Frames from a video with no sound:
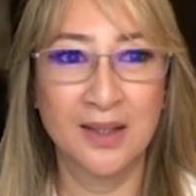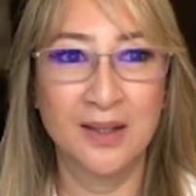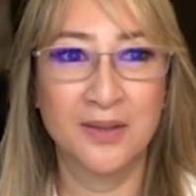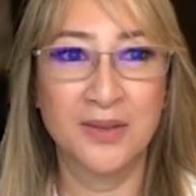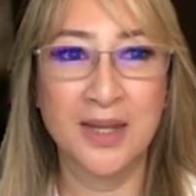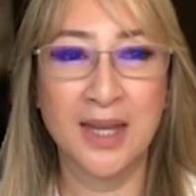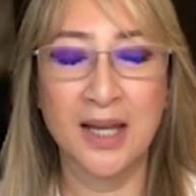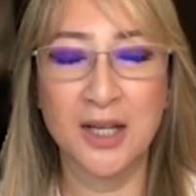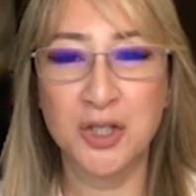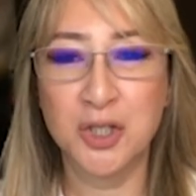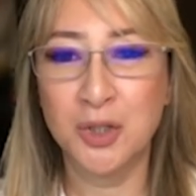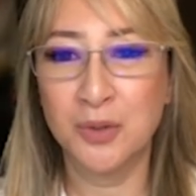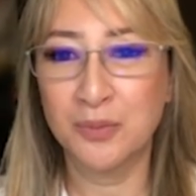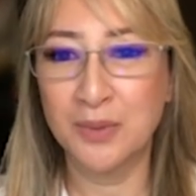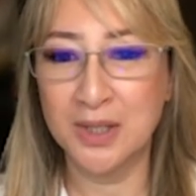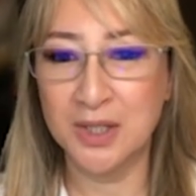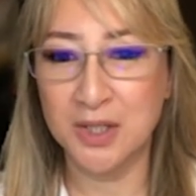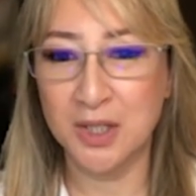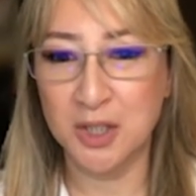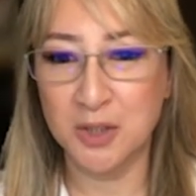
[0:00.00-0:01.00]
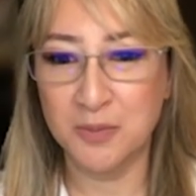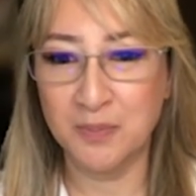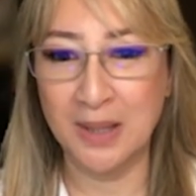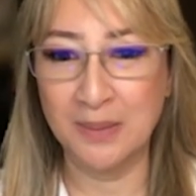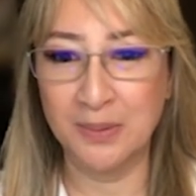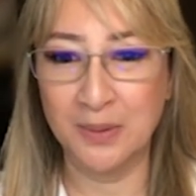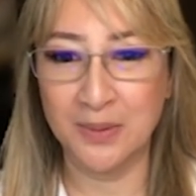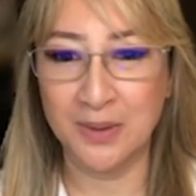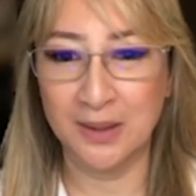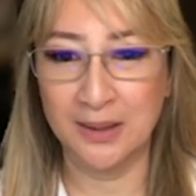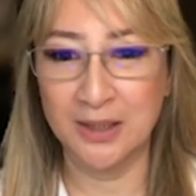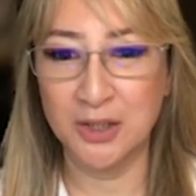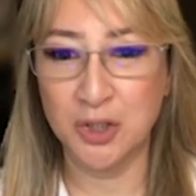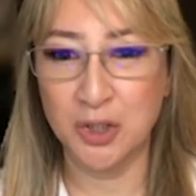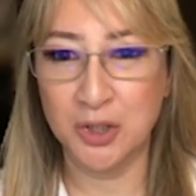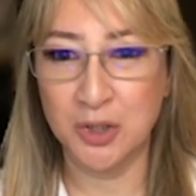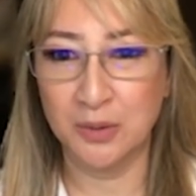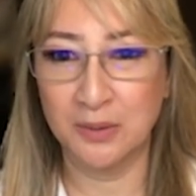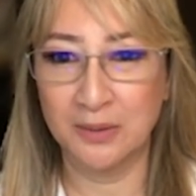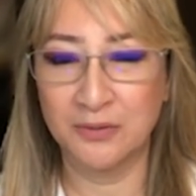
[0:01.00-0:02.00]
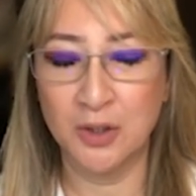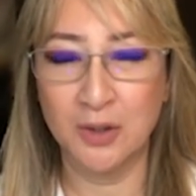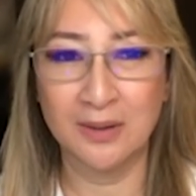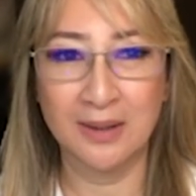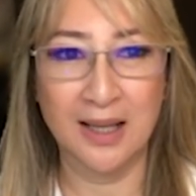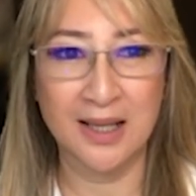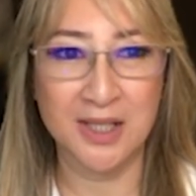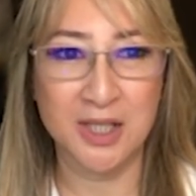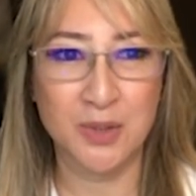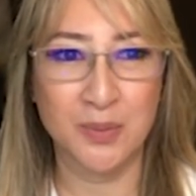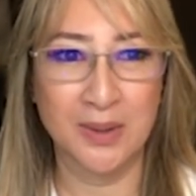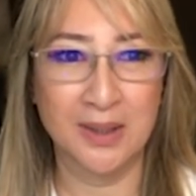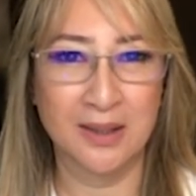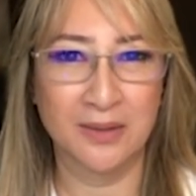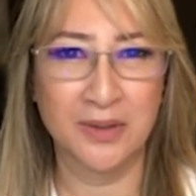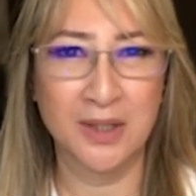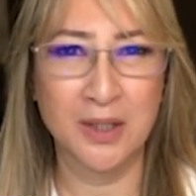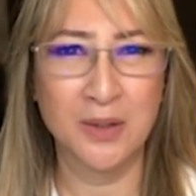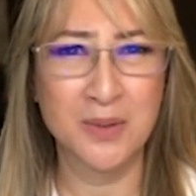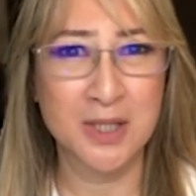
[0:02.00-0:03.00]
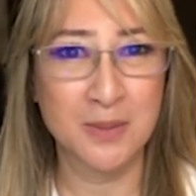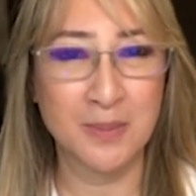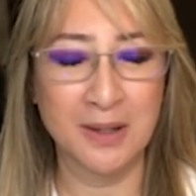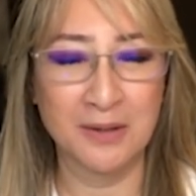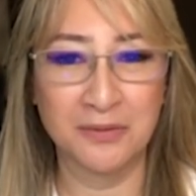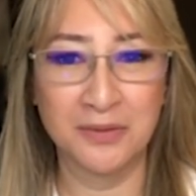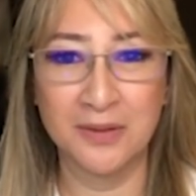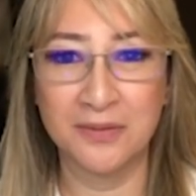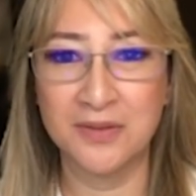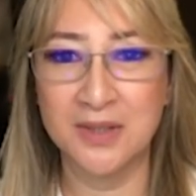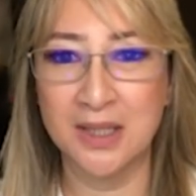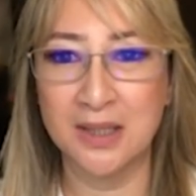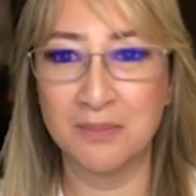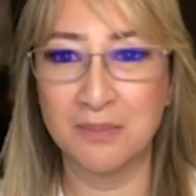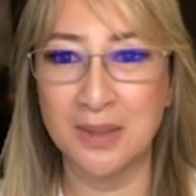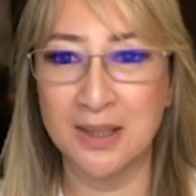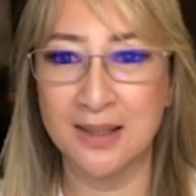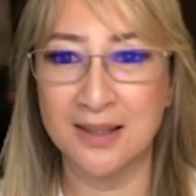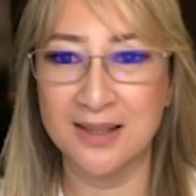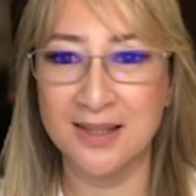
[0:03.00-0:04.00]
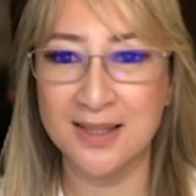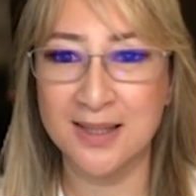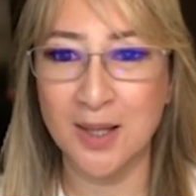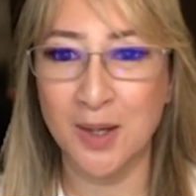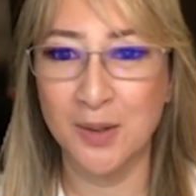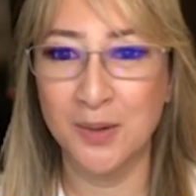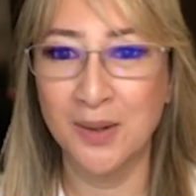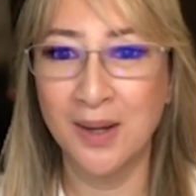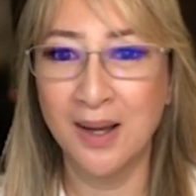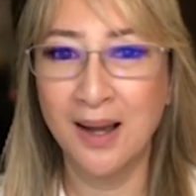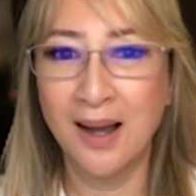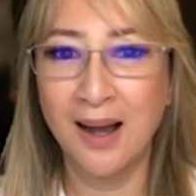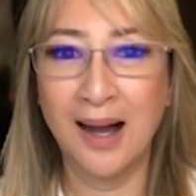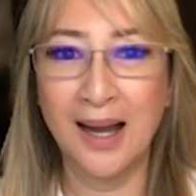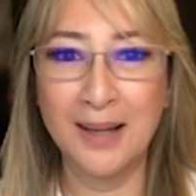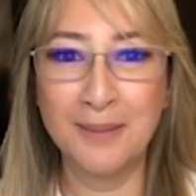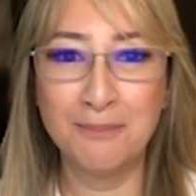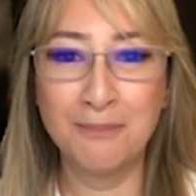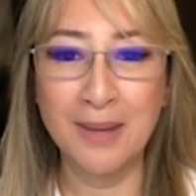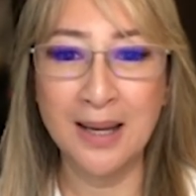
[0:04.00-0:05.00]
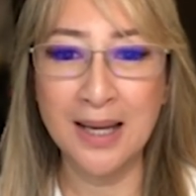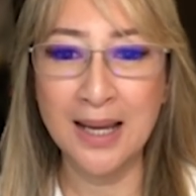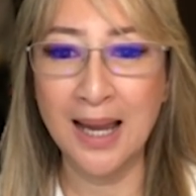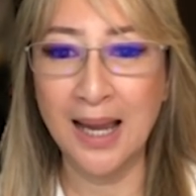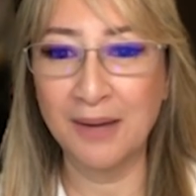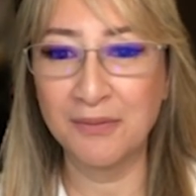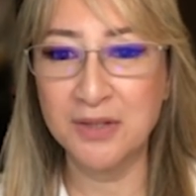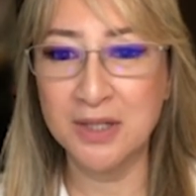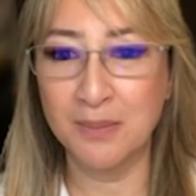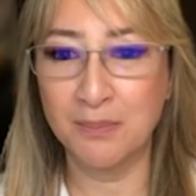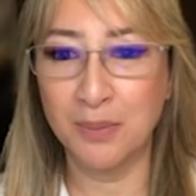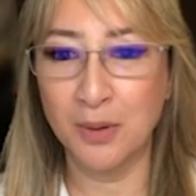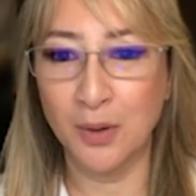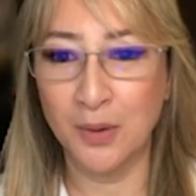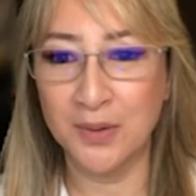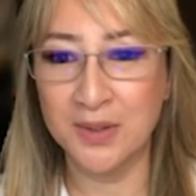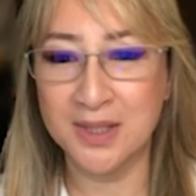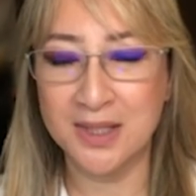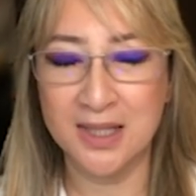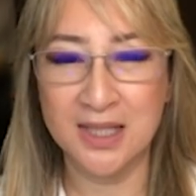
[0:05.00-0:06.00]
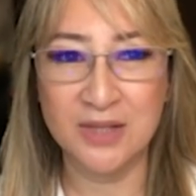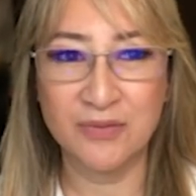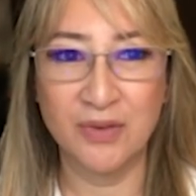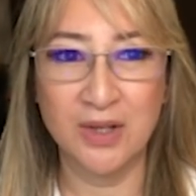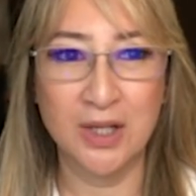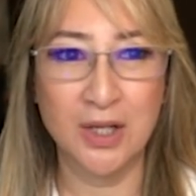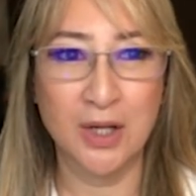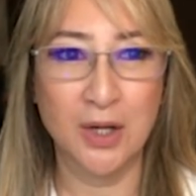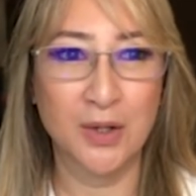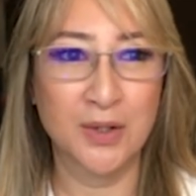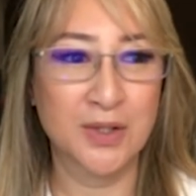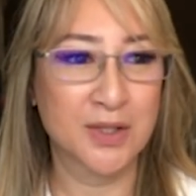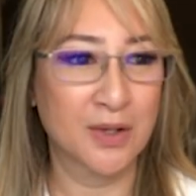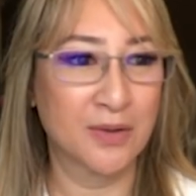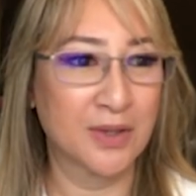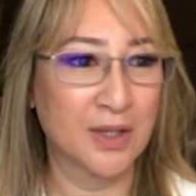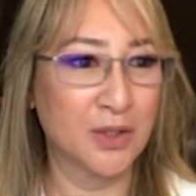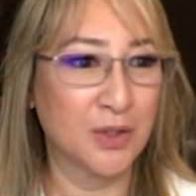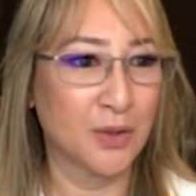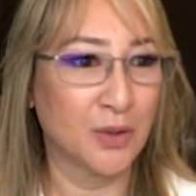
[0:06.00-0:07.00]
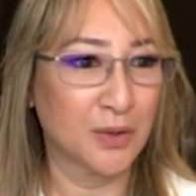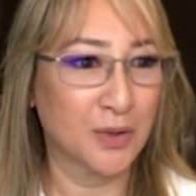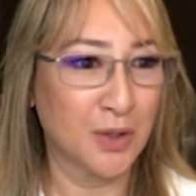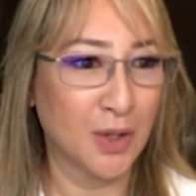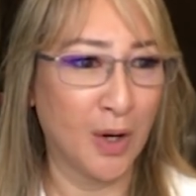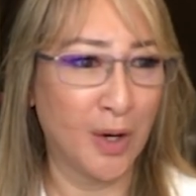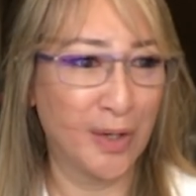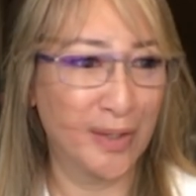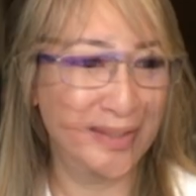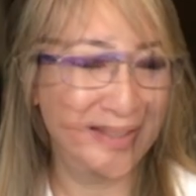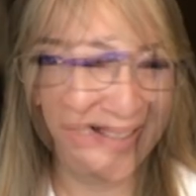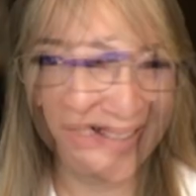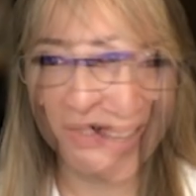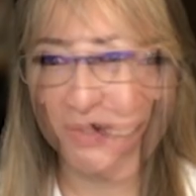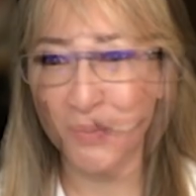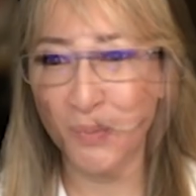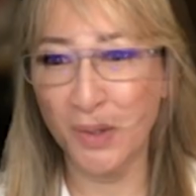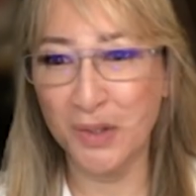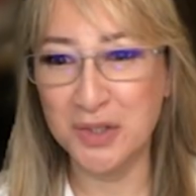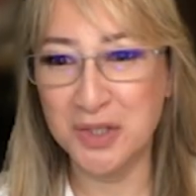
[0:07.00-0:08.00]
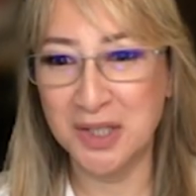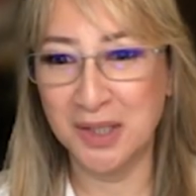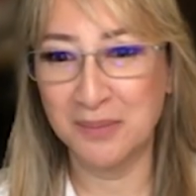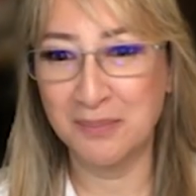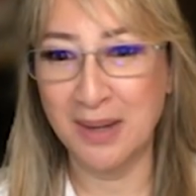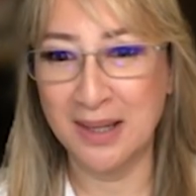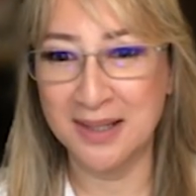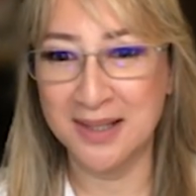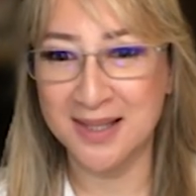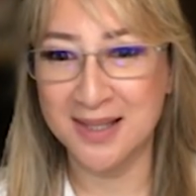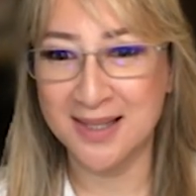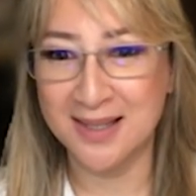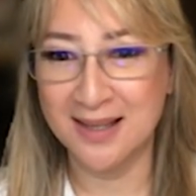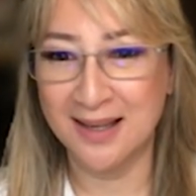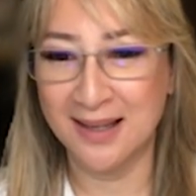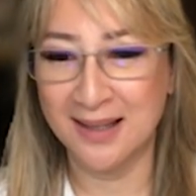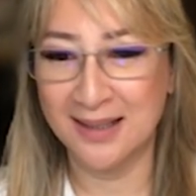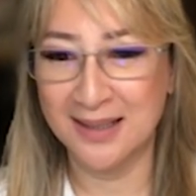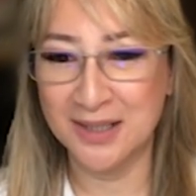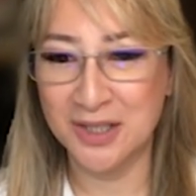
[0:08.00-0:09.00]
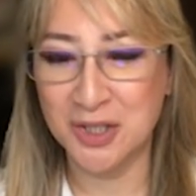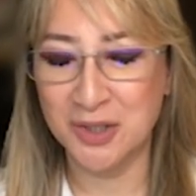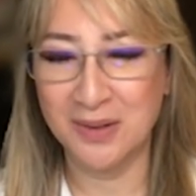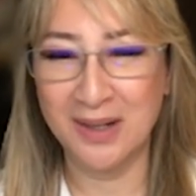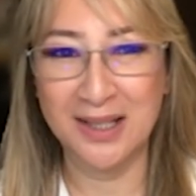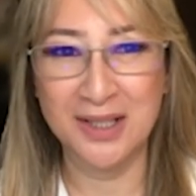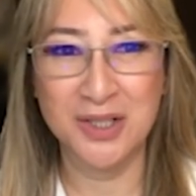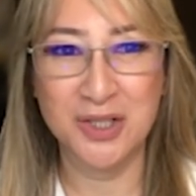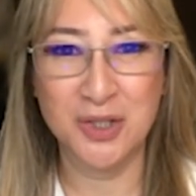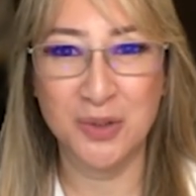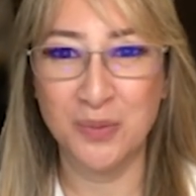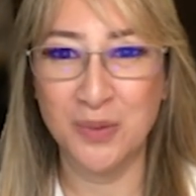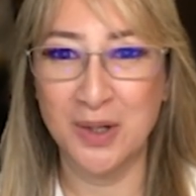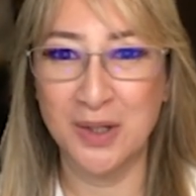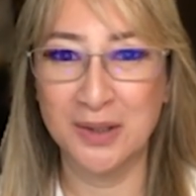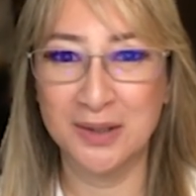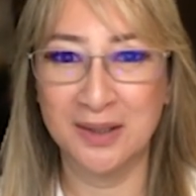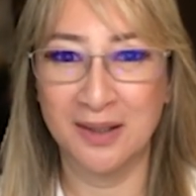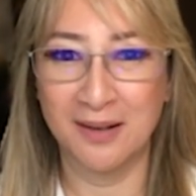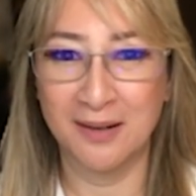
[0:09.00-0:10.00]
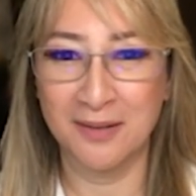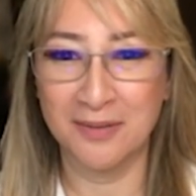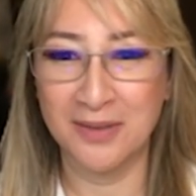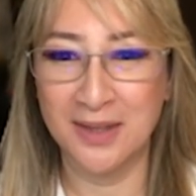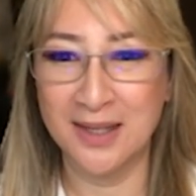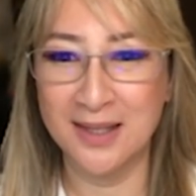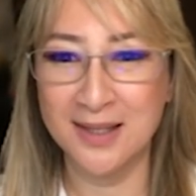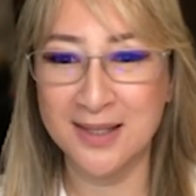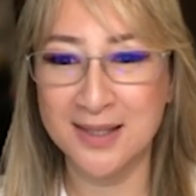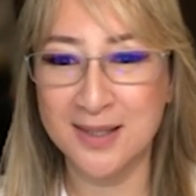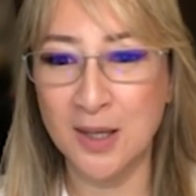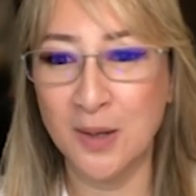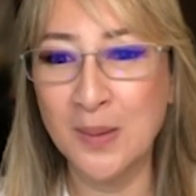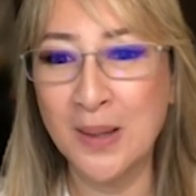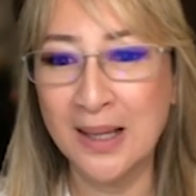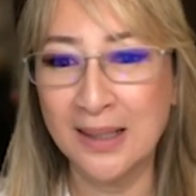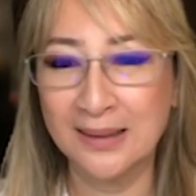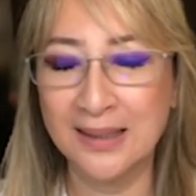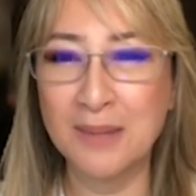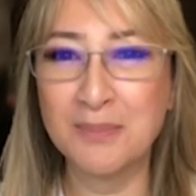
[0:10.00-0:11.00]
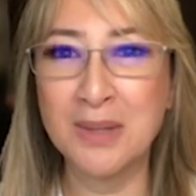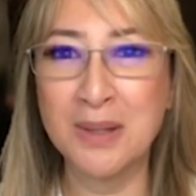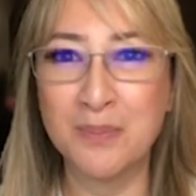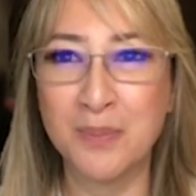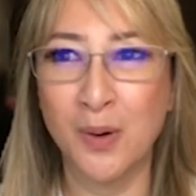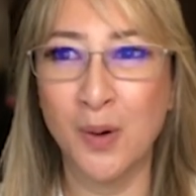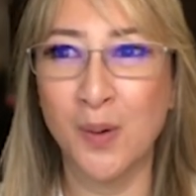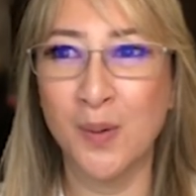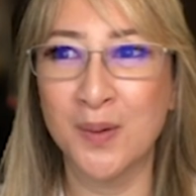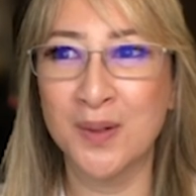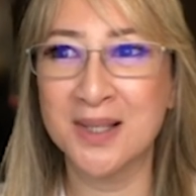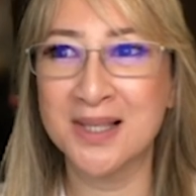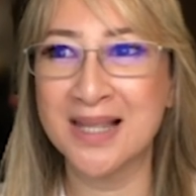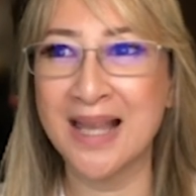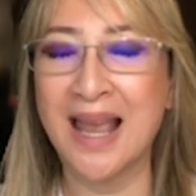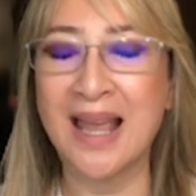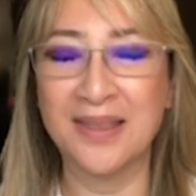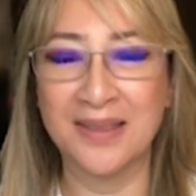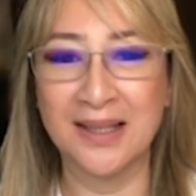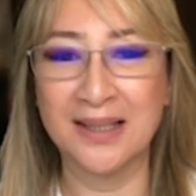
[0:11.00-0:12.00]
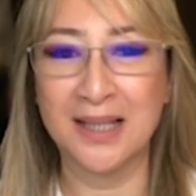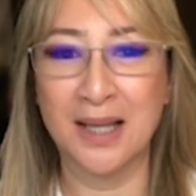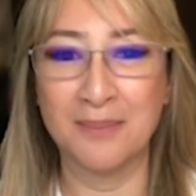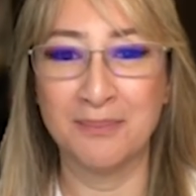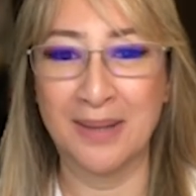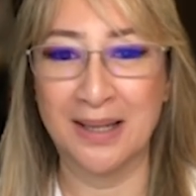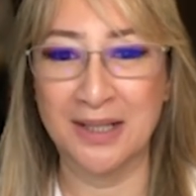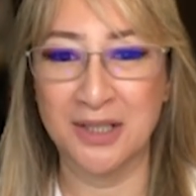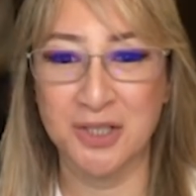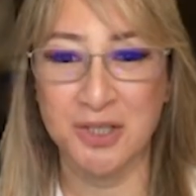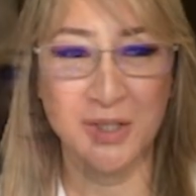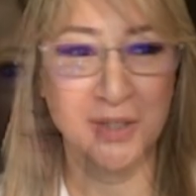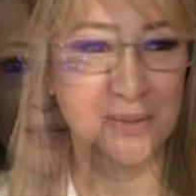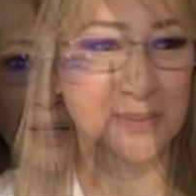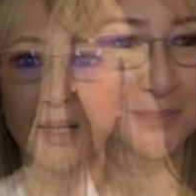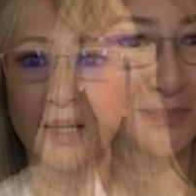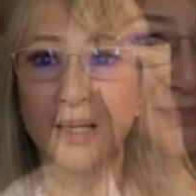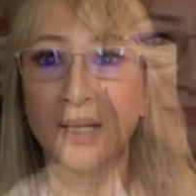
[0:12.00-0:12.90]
The actual research paper with the literature review last week, I think it was about 15 minutes. So I may have to pause this video so that you're not watching Manus trying to work on this. So let me pause and then come back to you.